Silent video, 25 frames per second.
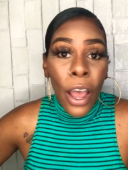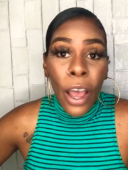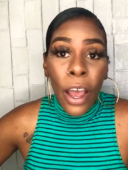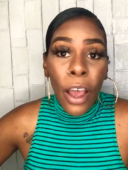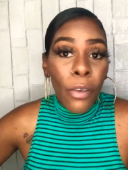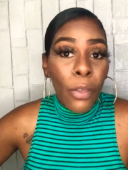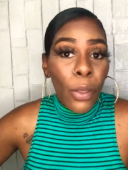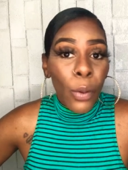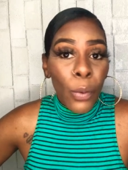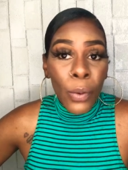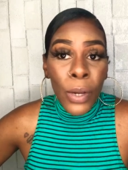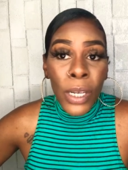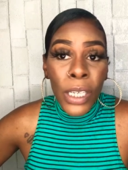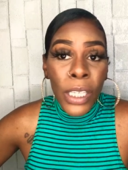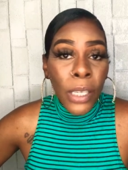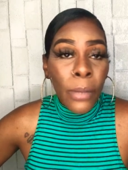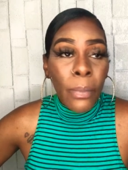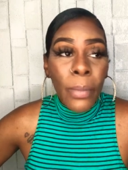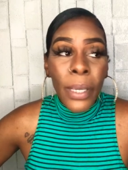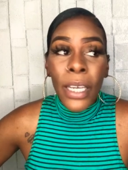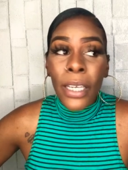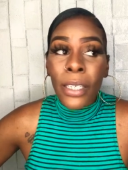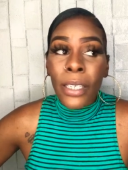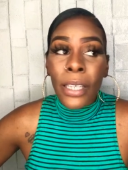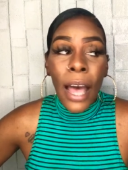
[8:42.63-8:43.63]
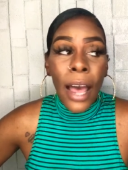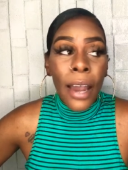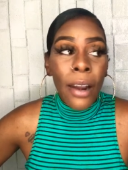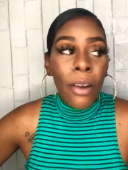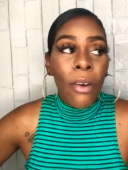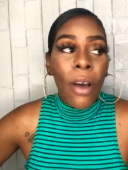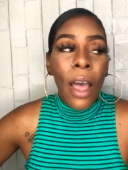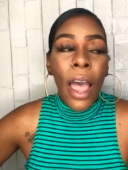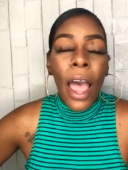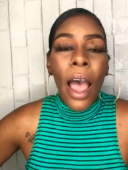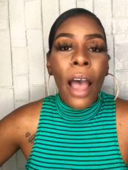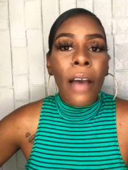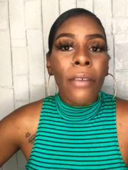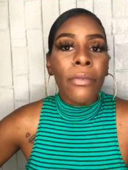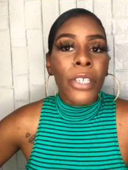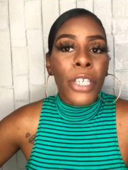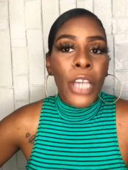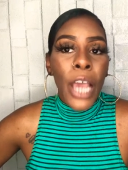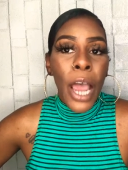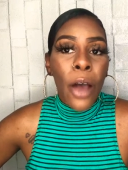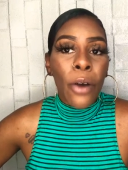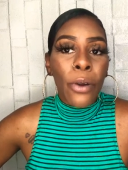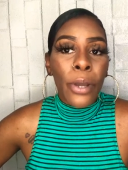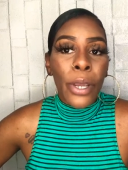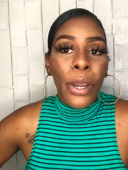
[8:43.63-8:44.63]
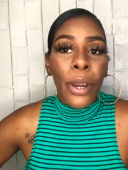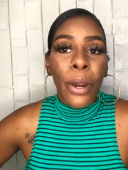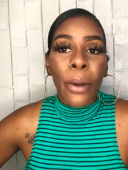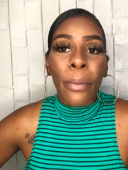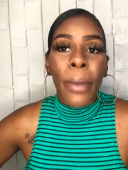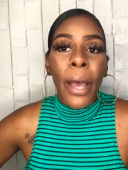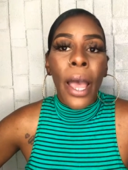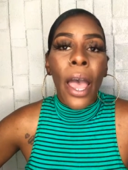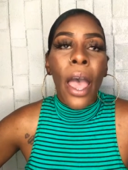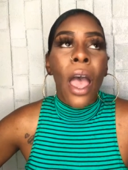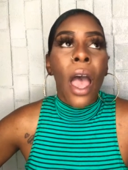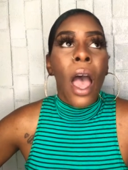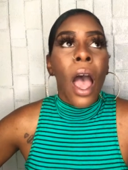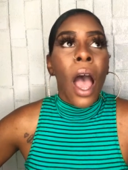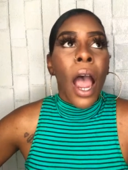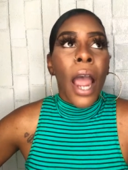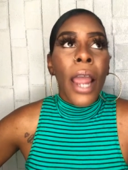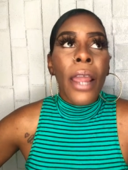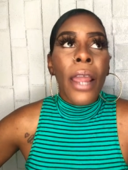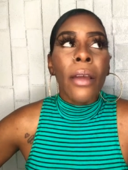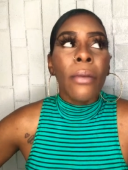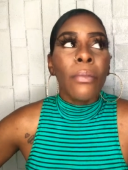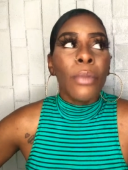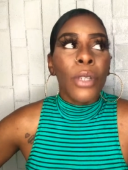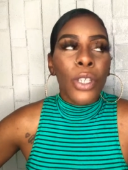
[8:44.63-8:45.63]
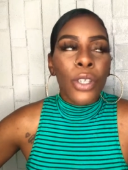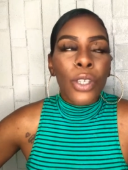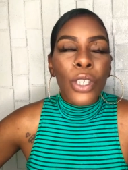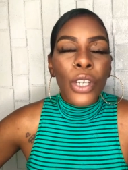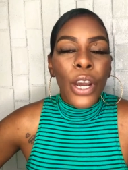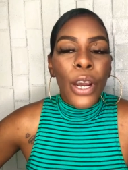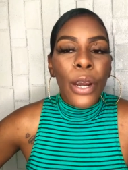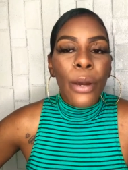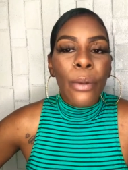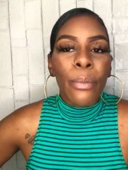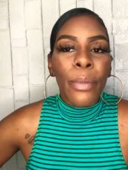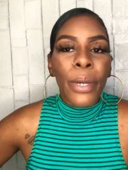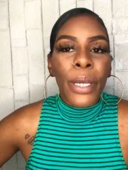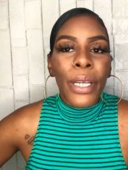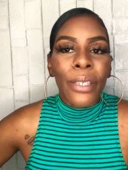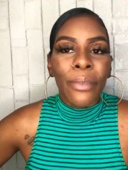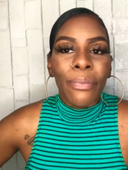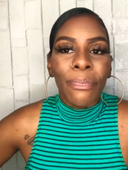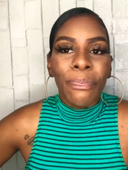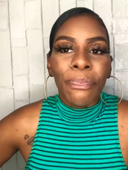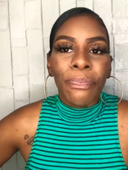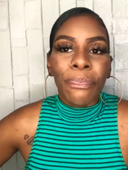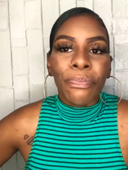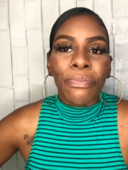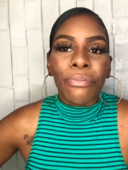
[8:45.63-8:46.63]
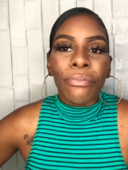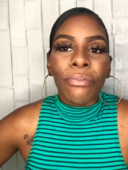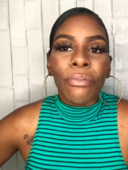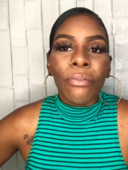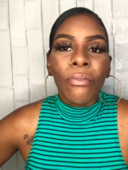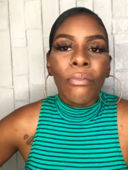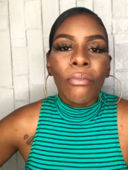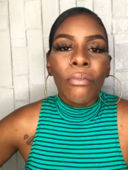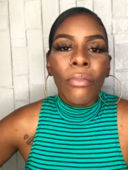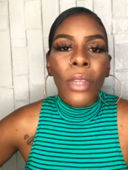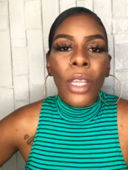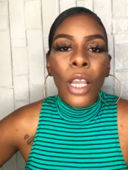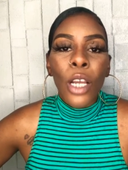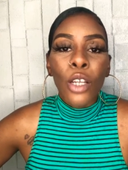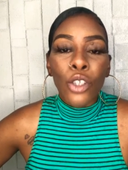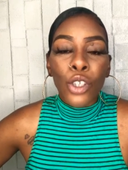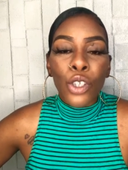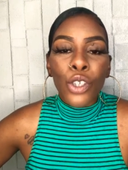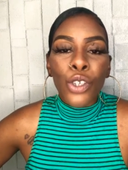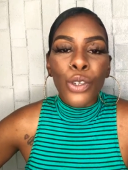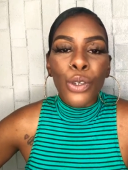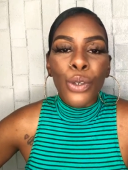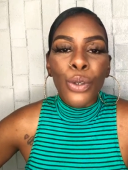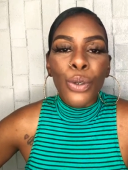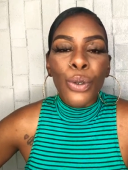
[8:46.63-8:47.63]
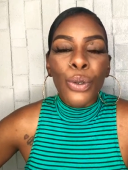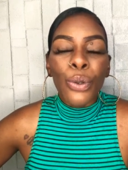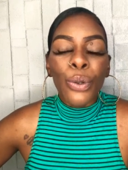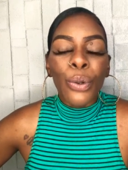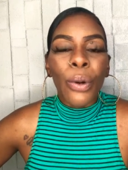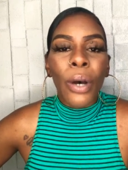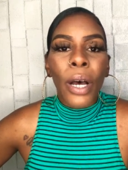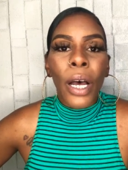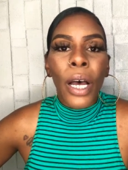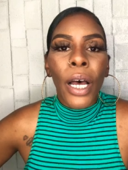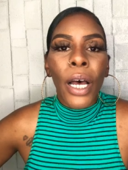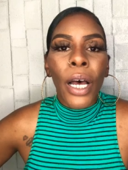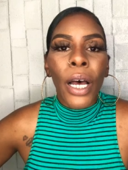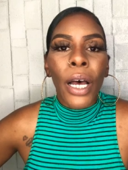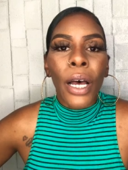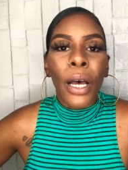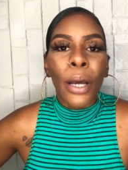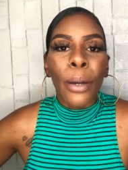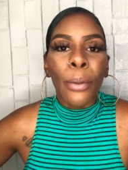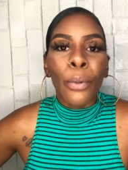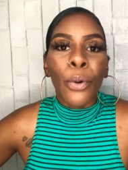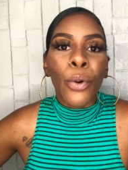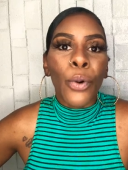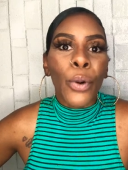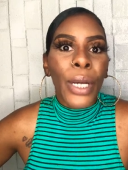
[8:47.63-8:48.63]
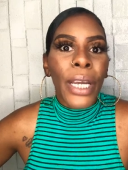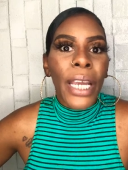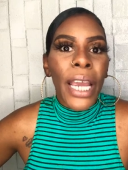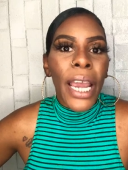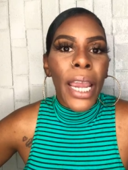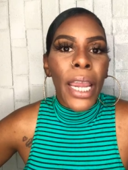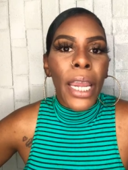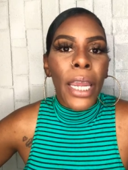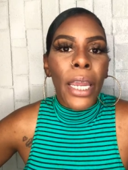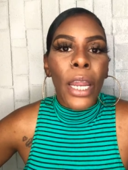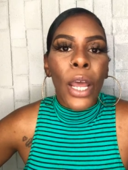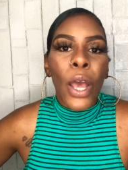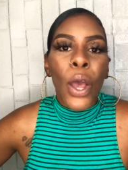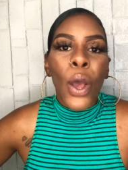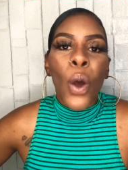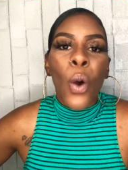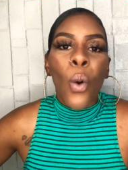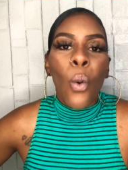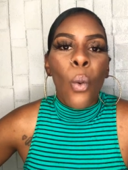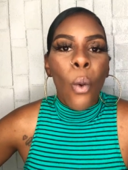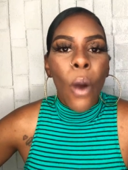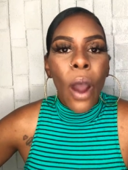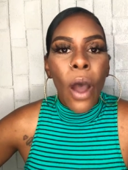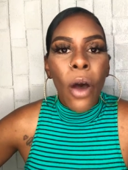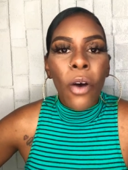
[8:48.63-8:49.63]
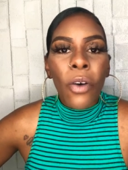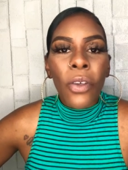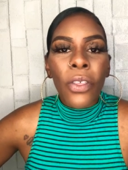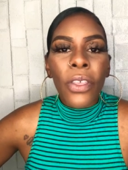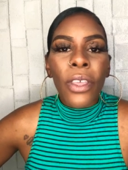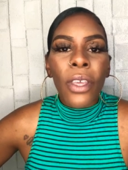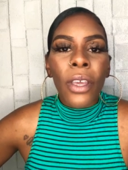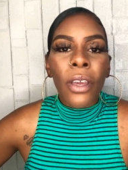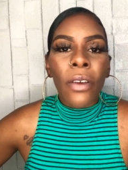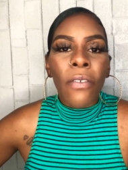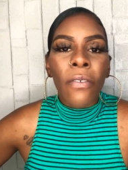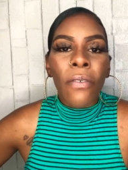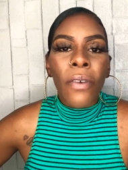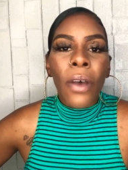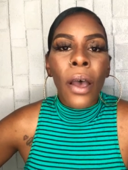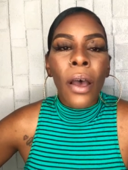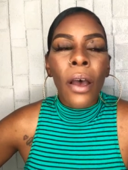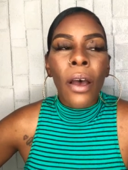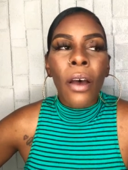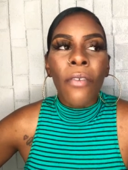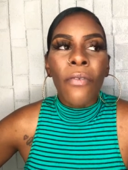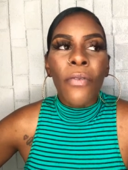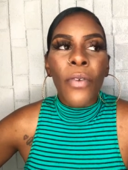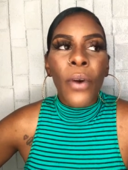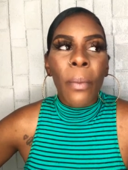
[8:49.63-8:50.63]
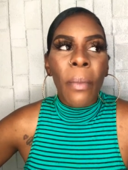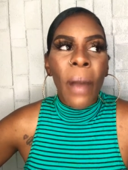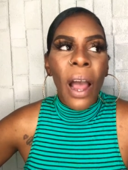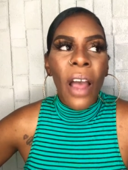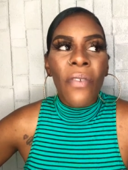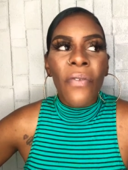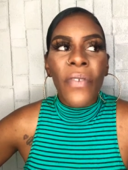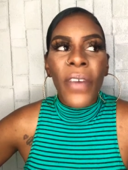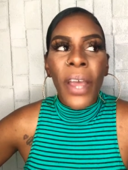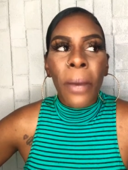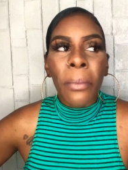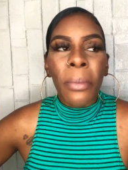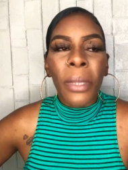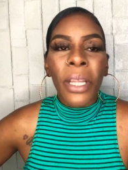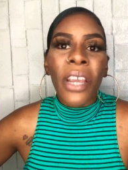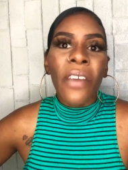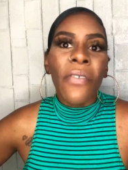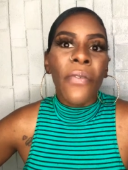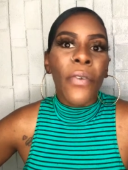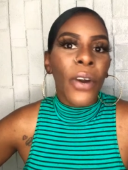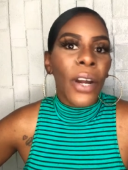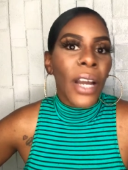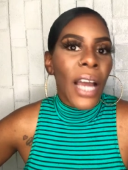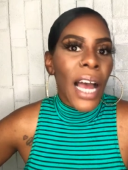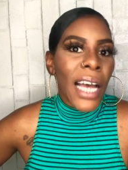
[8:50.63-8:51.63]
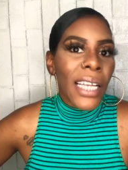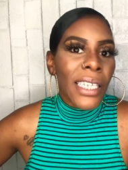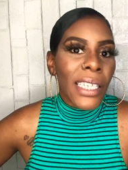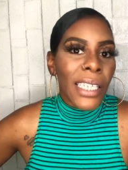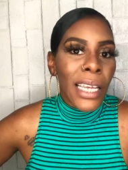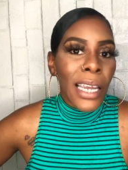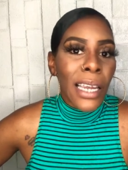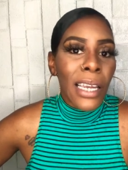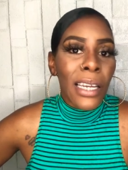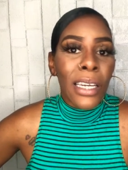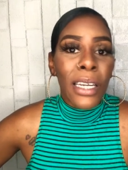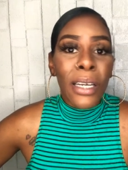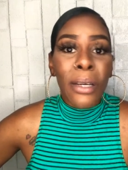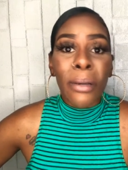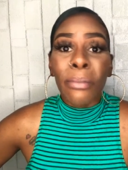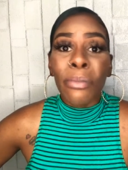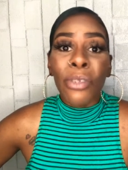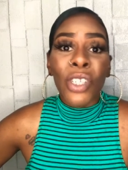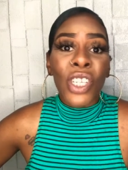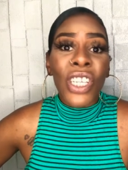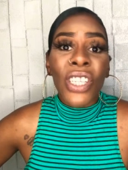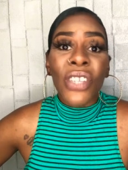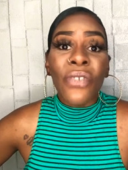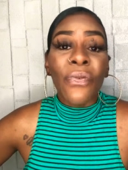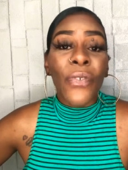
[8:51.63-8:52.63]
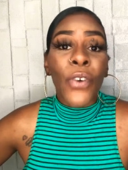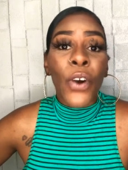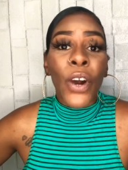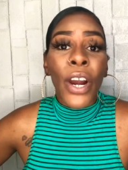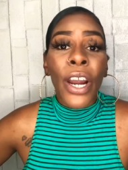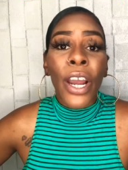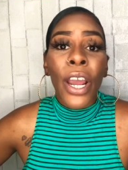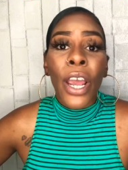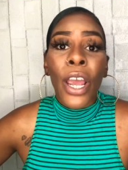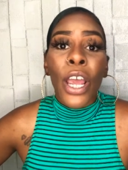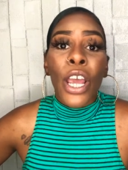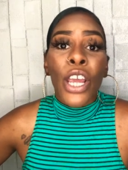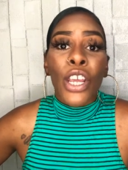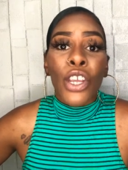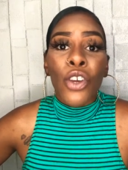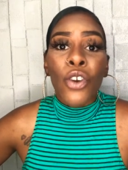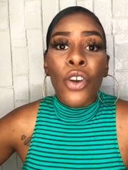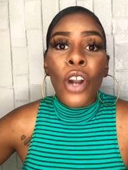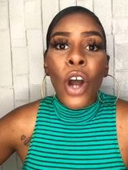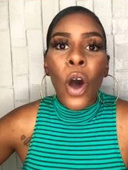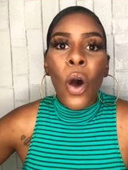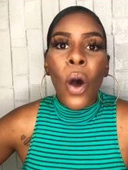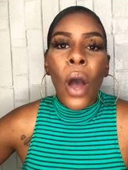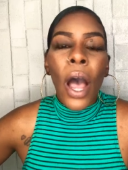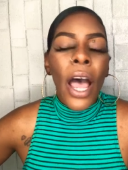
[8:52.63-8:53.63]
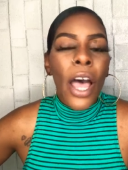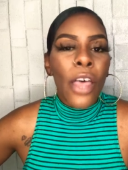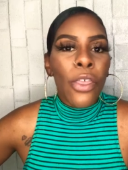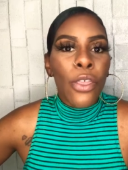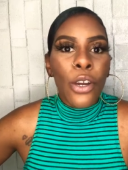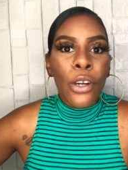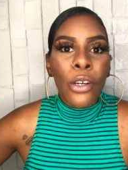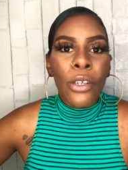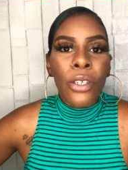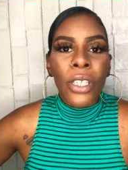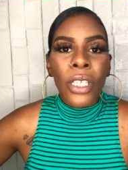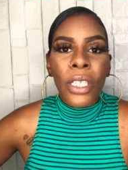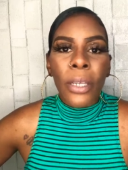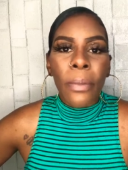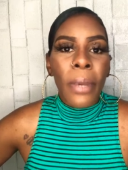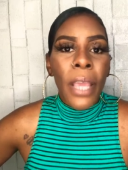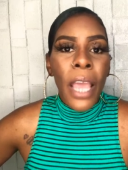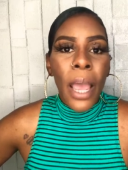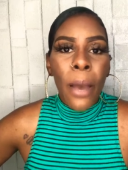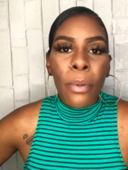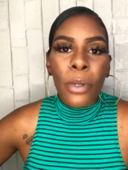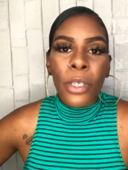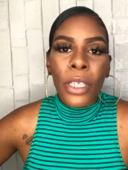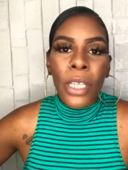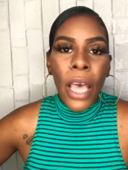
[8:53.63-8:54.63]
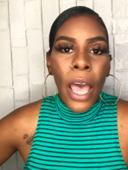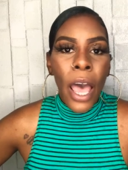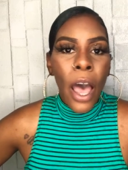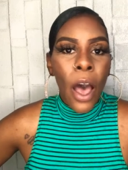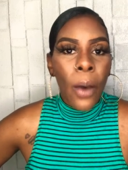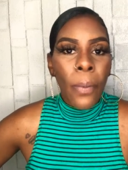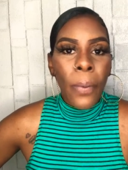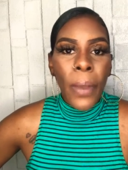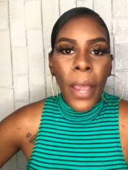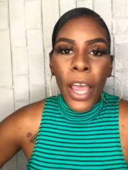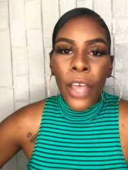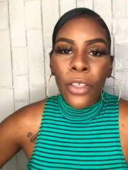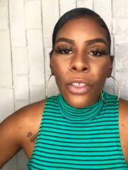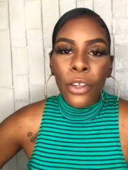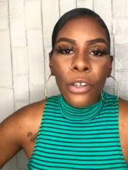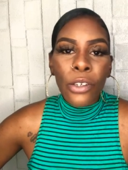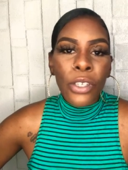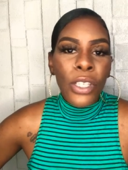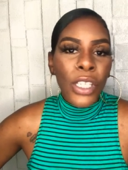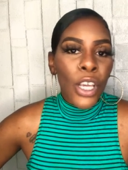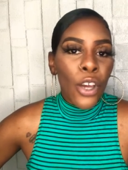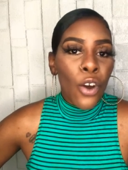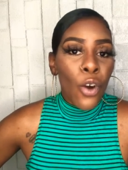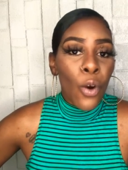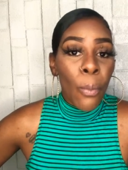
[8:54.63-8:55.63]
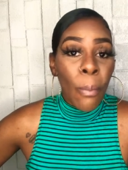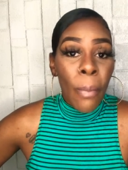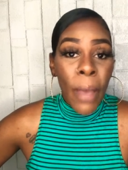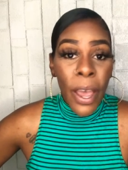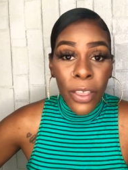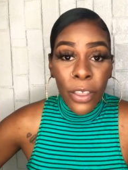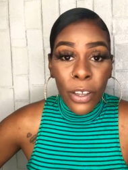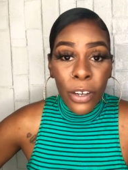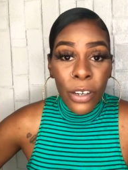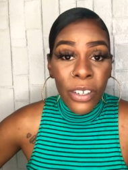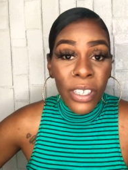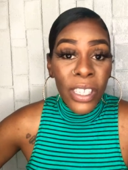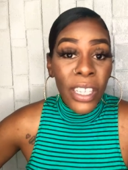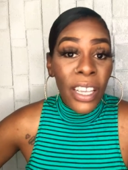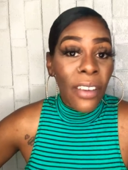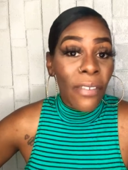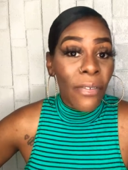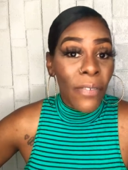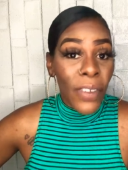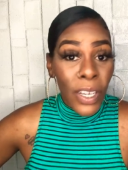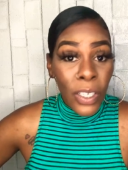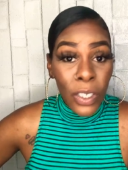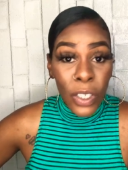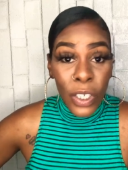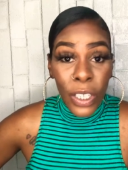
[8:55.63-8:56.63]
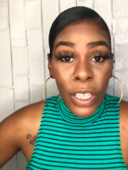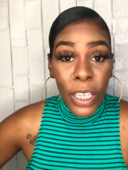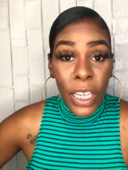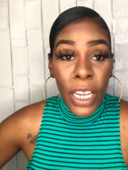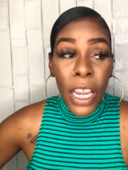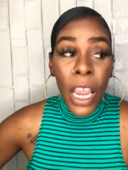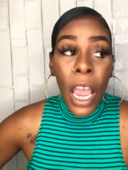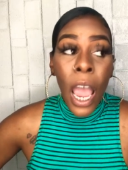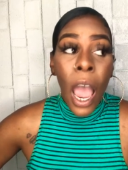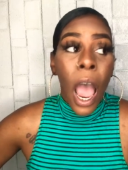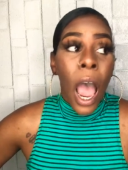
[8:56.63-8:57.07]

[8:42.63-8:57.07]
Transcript: of the reason because I don't have childcare, but I am determined to um, create wealth um, for my family, for God's kingdom, just for, you know, others to be able to help other single mothers. Eventually,